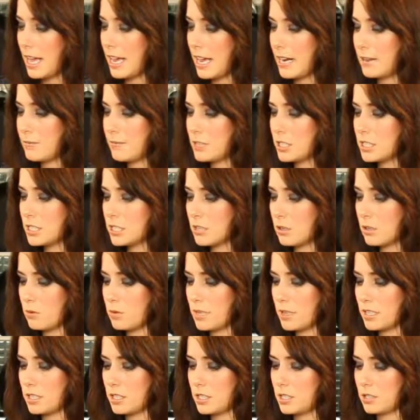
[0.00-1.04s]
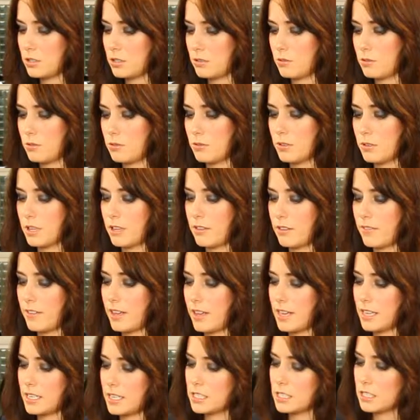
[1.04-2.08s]
And I'm just going to give
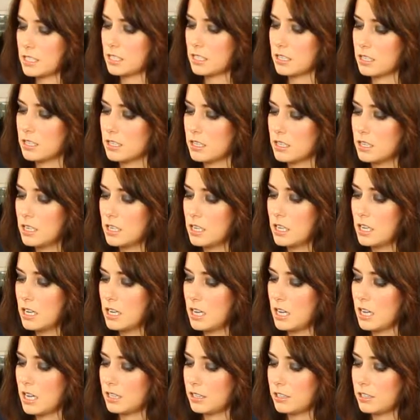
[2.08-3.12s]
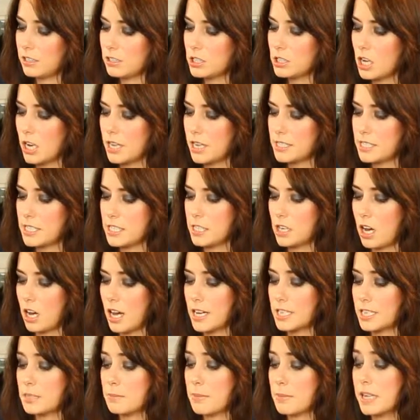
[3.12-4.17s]
it a little tossy
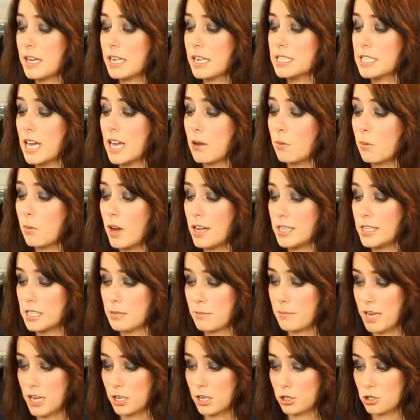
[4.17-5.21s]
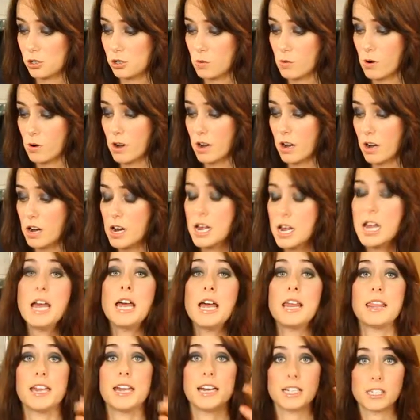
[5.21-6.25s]
toss because I want to make sure
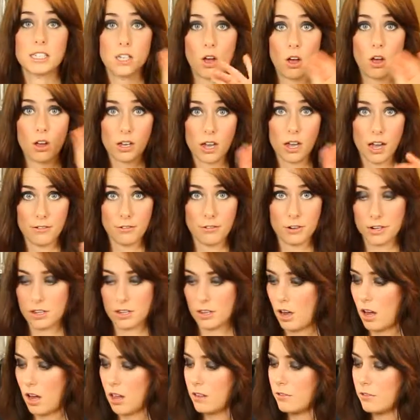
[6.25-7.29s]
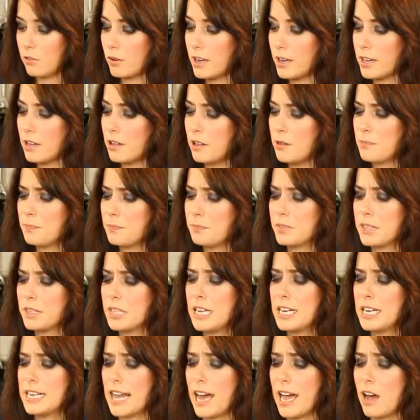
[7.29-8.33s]
that it's all covered in the olive oil.
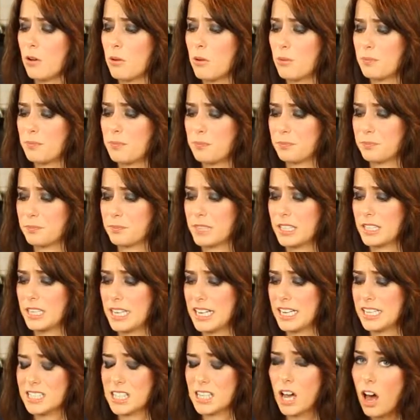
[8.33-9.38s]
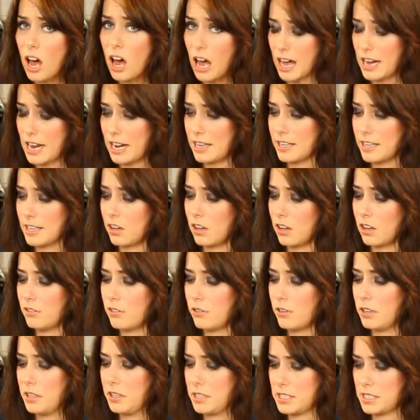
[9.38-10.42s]
Now, it's hot and the
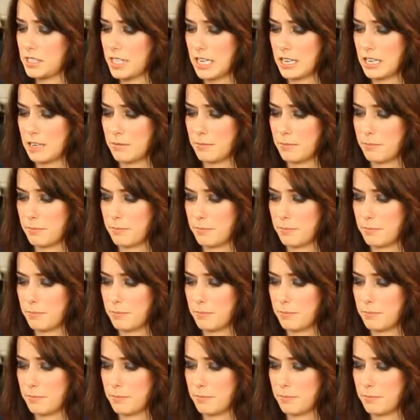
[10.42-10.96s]
olive oil is like